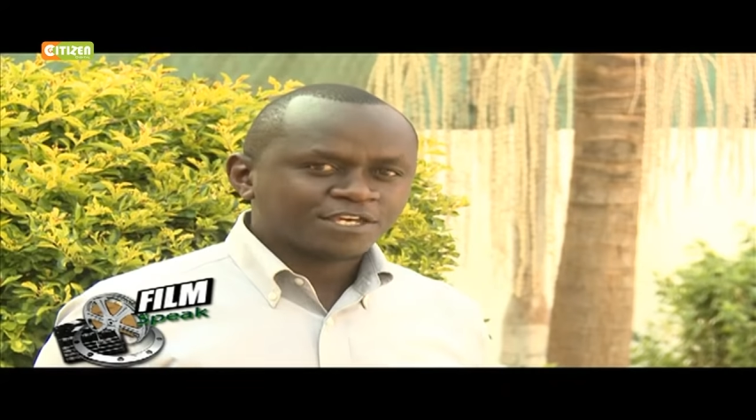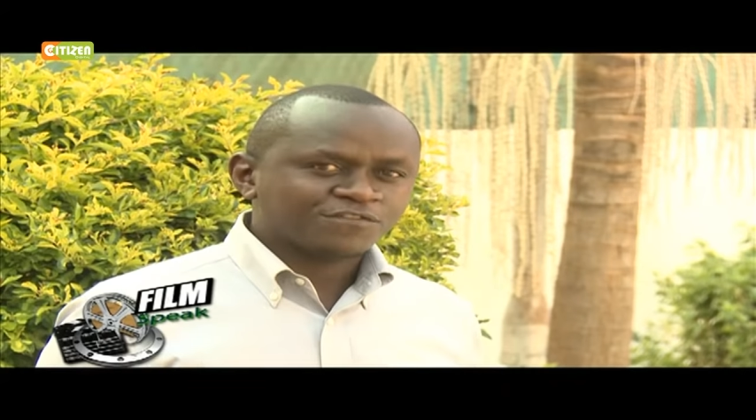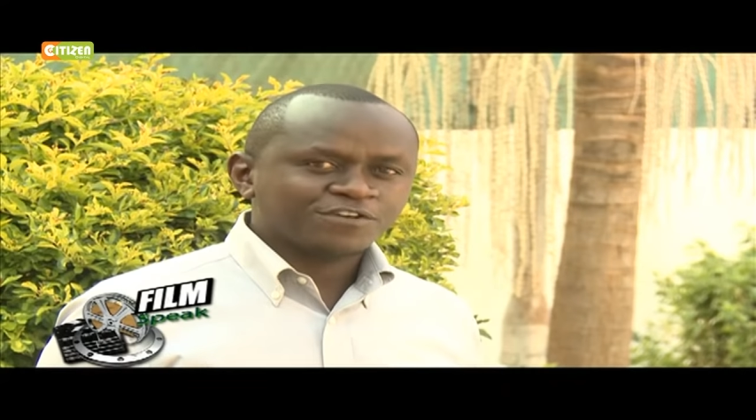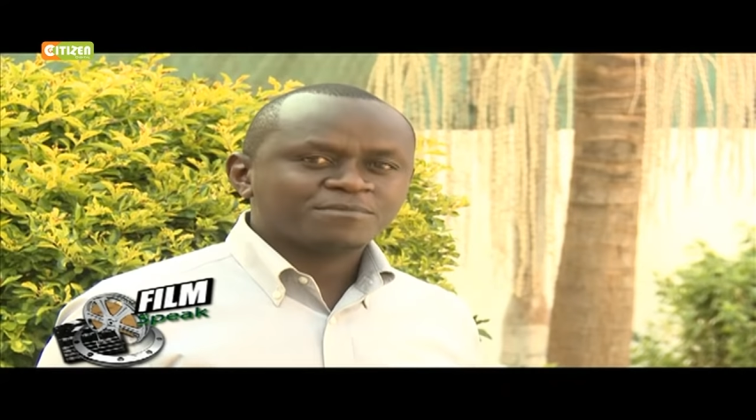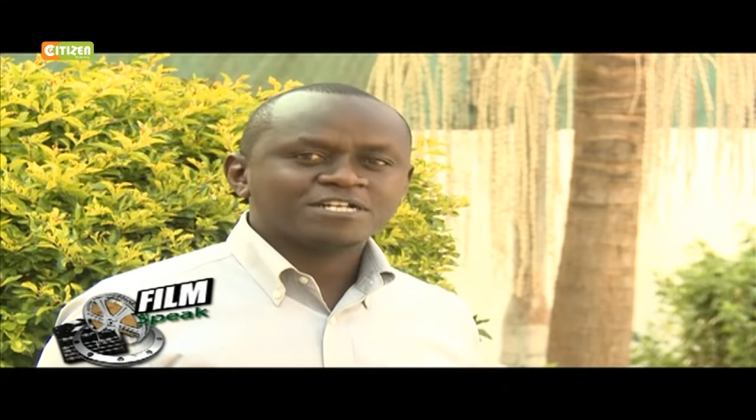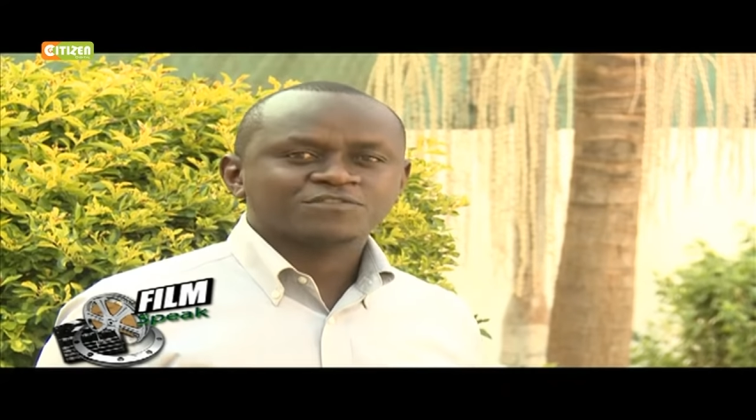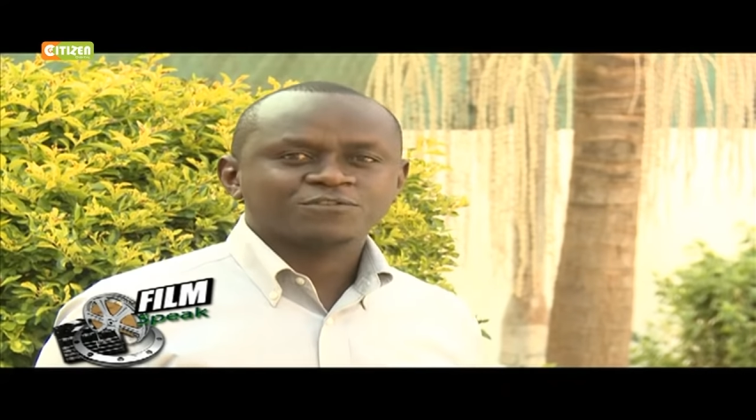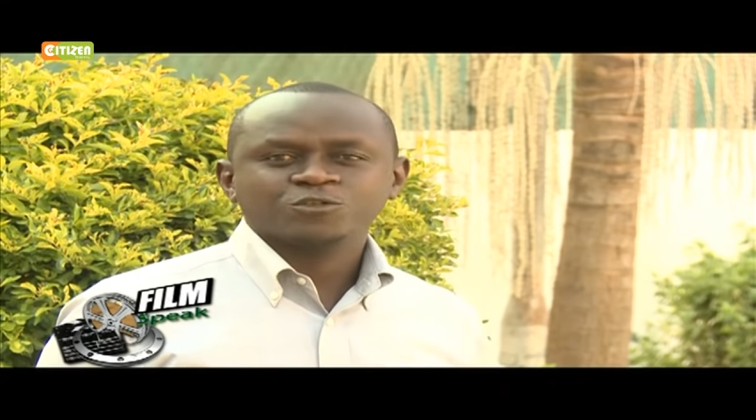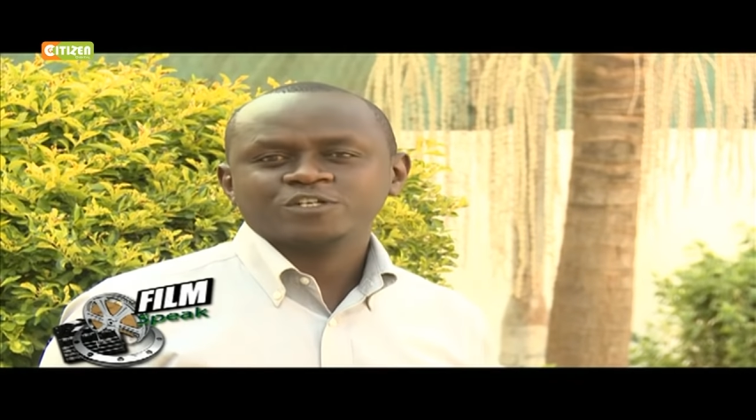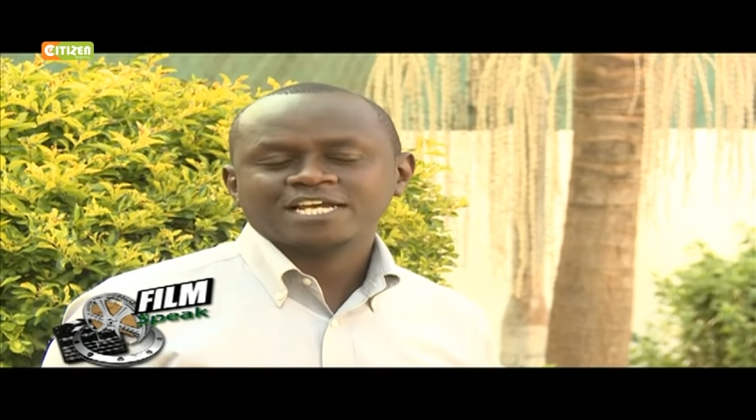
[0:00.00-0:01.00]
Thank you very much
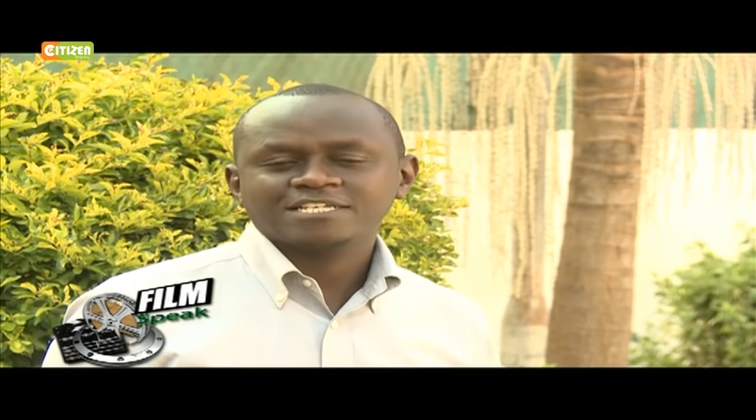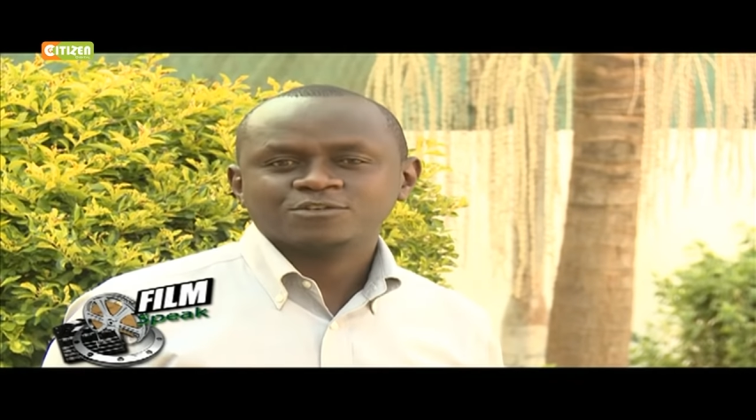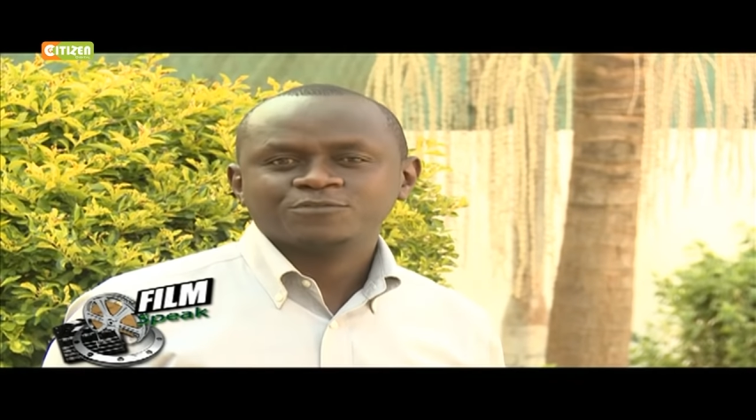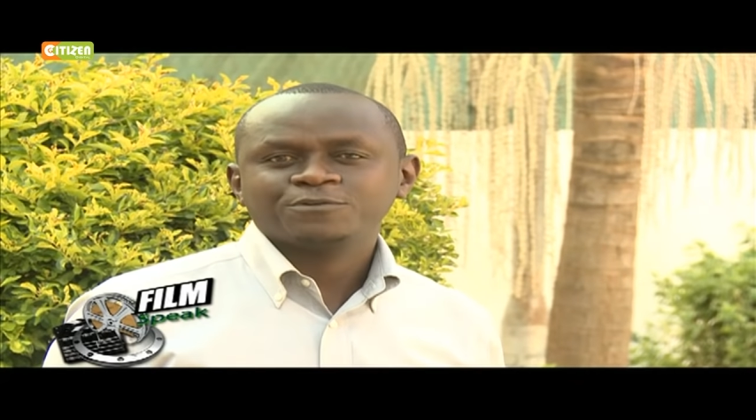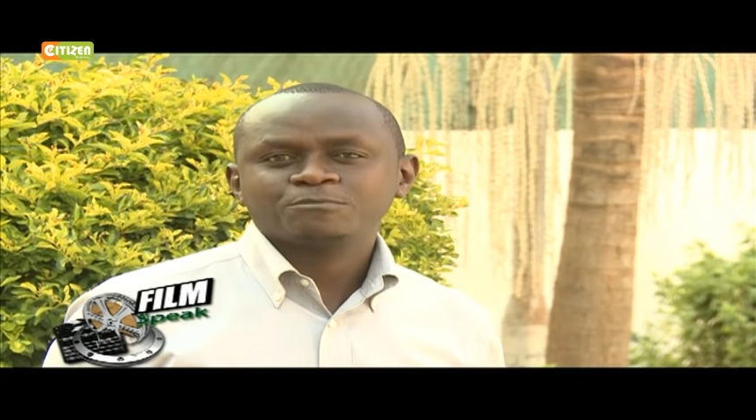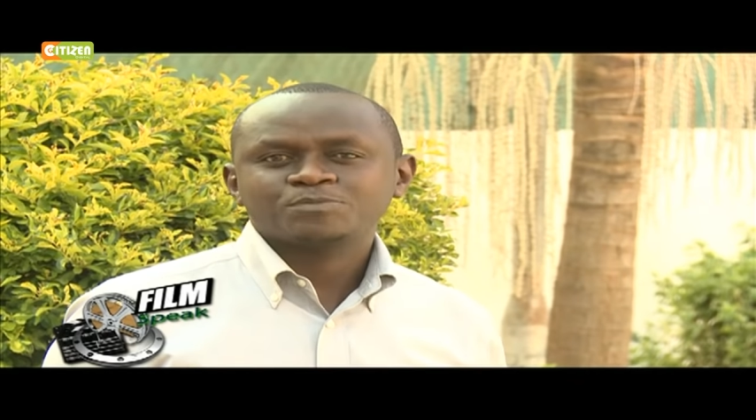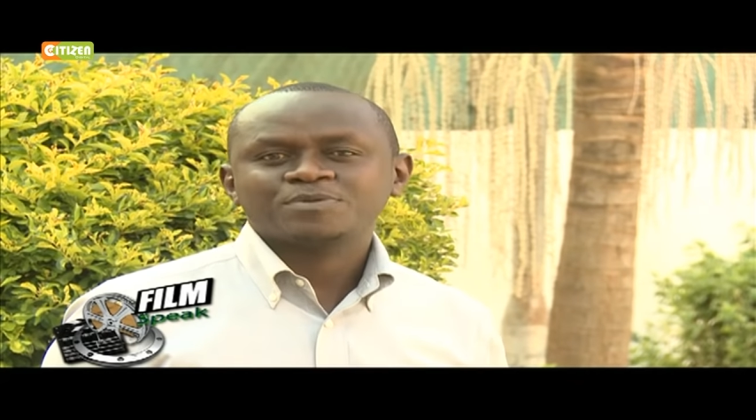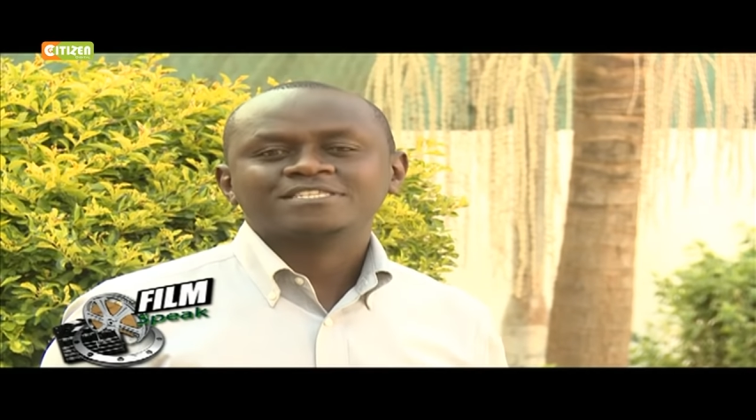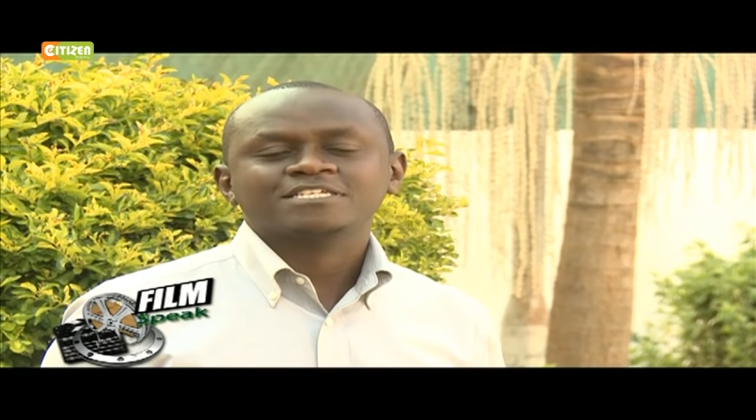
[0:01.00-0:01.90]
for joining us on Film Speak